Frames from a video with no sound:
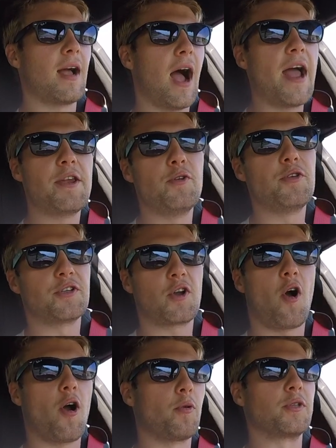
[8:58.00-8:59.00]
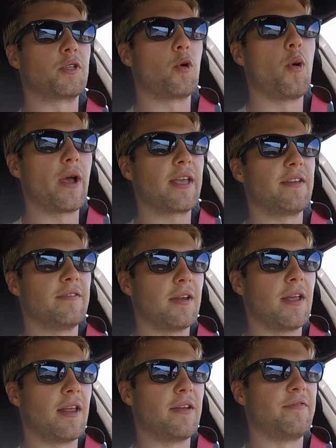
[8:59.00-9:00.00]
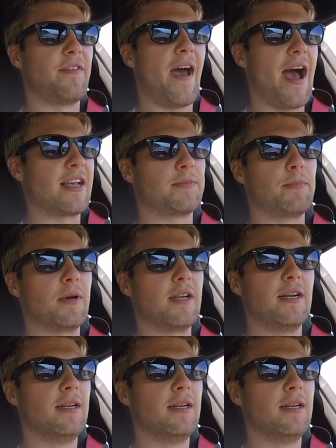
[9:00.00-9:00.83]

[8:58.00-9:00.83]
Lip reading: I knew this car was quick and fast, but